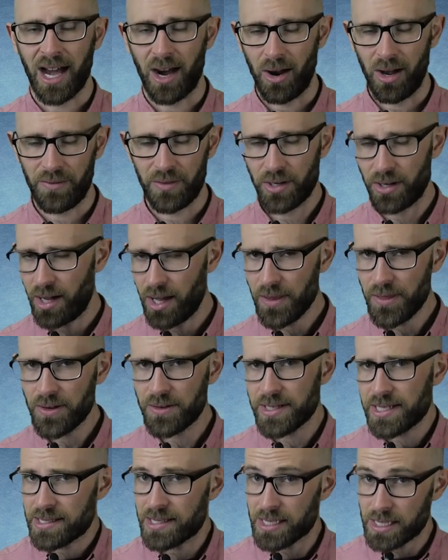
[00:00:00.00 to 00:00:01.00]
However,
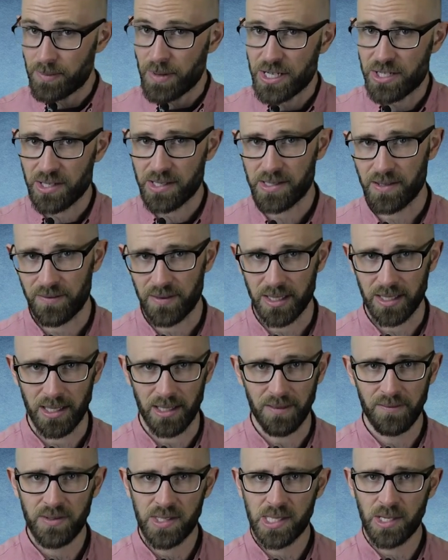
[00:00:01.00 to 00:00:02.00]
Arthur is suspicious of the
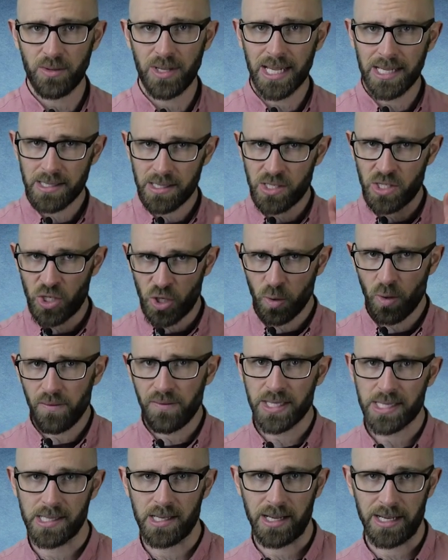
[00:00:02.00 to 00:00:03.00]
gift, so he has two
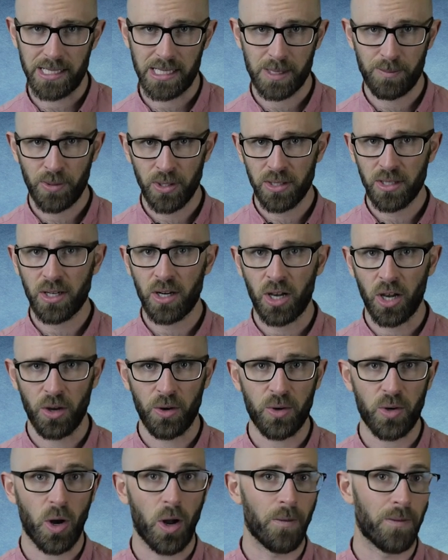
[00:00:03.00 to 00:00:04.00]
of his knights put the
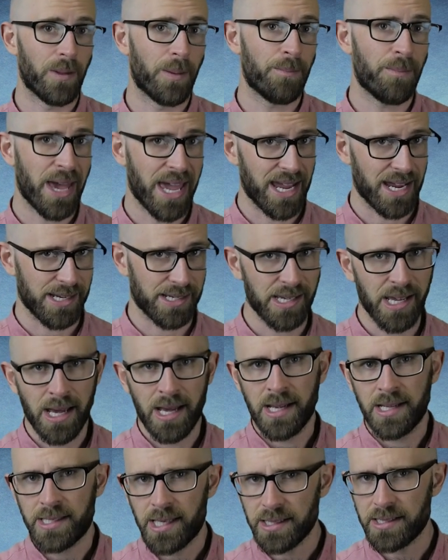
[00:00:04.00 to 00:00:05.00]
cloak on the maid.
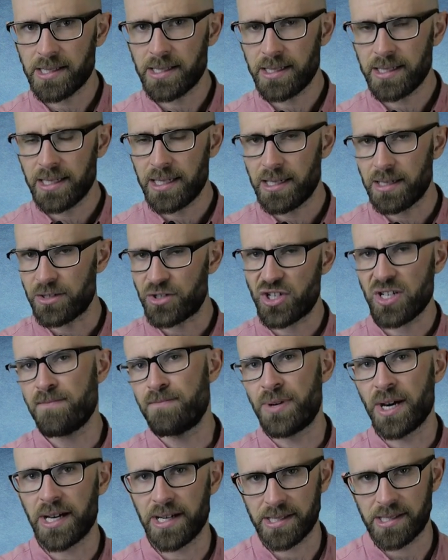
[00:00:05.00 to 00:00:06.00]
Suddenly, she
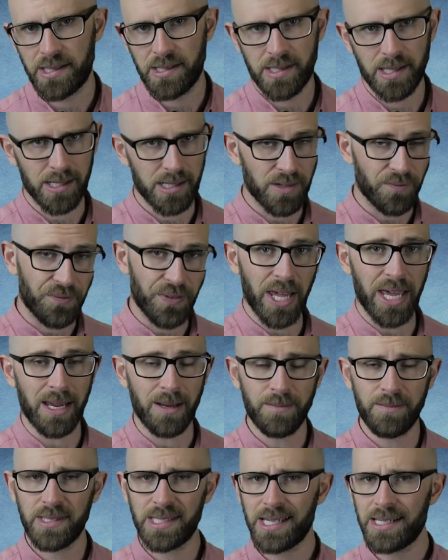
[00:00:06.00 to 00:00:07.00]
bursts into
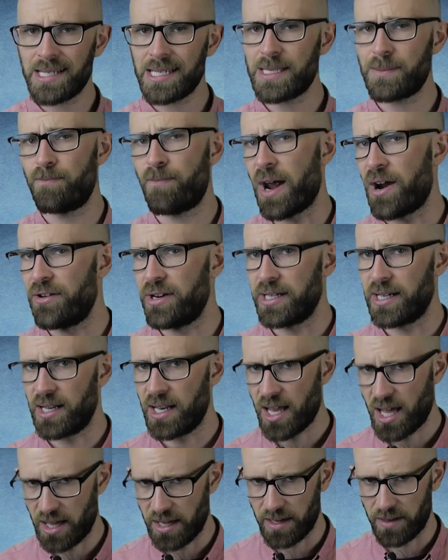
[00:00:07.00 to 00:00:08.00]
flames and is buried
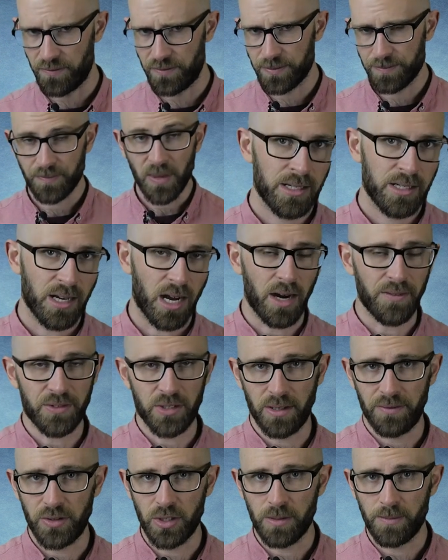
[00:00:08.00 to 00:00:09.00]
alive.
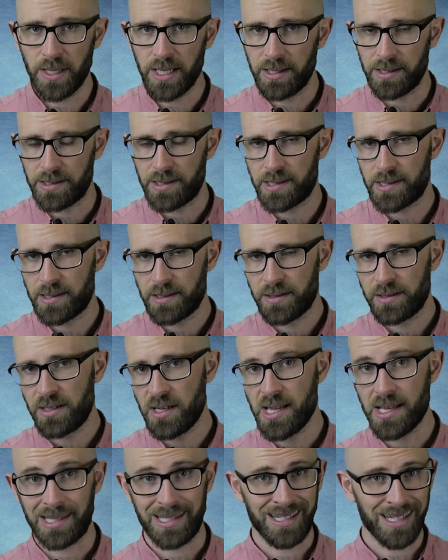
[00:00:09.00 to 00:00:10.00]
After a few minutes,
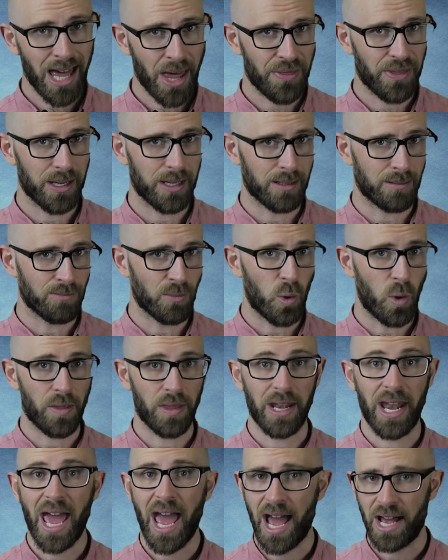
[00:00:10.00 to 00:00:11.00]
she is nothing more
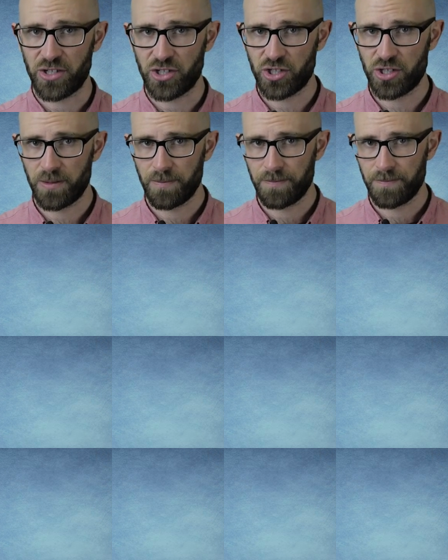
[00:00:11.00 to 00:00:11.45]
than ash.